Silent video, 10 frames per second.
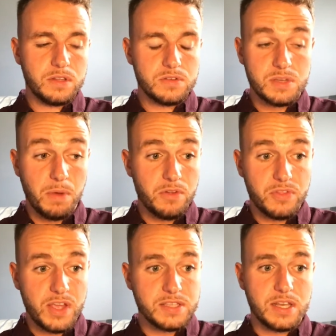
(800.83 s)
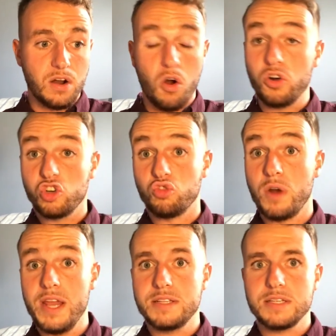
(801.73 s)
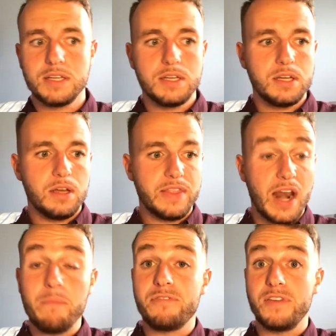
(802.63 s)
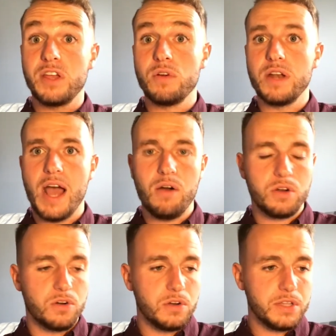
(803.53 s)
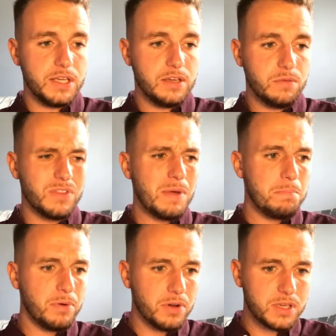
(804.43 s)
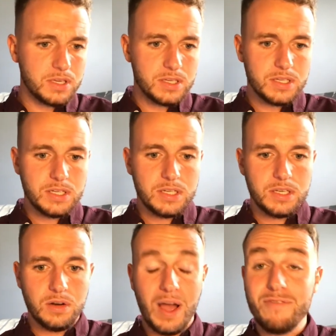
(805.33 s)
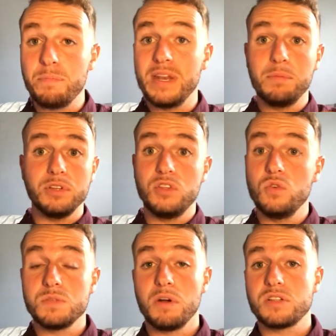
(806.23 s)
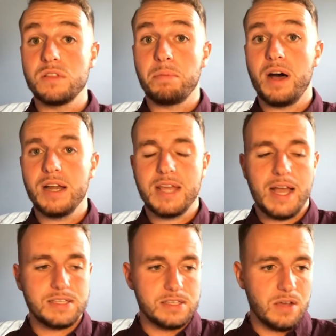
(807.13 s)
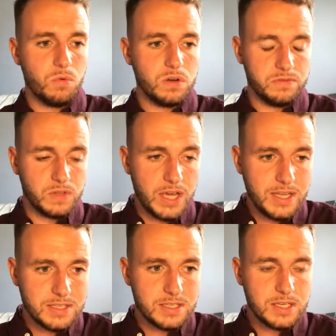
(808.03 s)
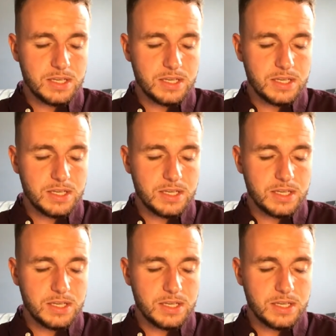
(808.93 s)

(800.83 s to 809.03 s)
some other things that aren't great that I'm figuring out currently with my book. I haven't been able to do as much of the podcast as I would have liked.